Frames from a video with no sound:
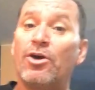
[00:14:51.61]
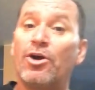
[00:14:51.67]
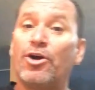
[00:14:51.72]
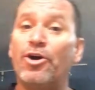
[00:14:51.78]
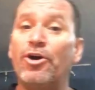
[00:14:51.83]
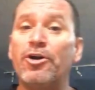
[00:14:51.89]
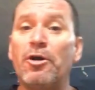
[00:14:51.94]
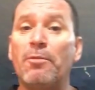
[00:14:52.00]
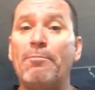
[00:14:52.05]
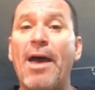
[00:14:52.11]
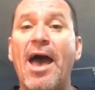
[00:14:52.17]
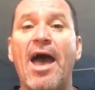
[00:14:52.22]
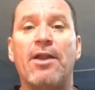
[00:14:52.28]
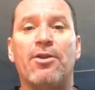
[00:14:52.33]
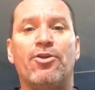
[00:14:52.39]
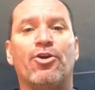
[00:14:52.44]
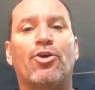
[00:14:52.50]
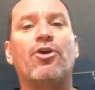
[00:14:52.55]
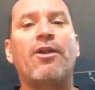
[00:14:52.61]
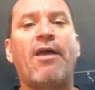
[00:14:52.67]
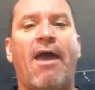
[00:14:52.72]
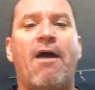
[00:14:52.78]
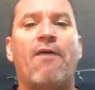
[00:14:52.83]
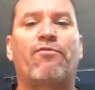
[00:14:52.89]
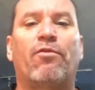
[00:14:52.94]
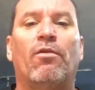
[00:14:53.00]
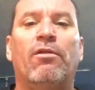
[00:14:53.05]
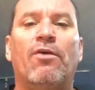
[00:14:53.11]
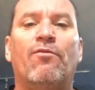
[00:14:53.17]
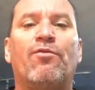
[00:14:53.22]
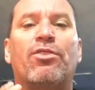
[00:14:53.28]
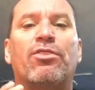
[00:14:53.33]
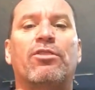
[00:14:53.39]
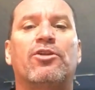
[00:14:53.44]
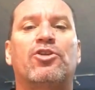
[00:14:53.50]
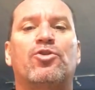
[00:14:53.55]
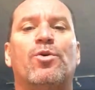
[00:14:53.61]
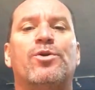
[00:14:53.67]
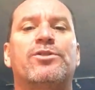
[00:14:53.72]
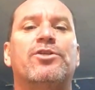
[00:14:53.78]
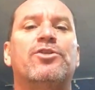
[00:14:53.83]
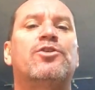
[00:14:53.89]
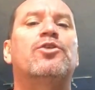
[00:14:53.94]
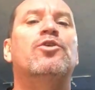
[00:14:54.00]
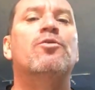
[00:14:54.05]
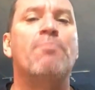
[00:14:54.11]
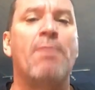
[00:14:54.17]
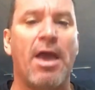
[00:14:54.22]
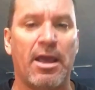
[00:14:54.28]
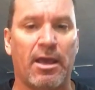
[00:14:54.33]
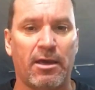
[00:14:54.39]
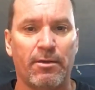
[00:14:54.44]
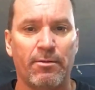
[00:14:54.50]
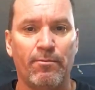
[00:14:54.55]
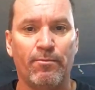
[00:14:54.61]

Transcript: Good or bad, you're going to have to live with the choices you make.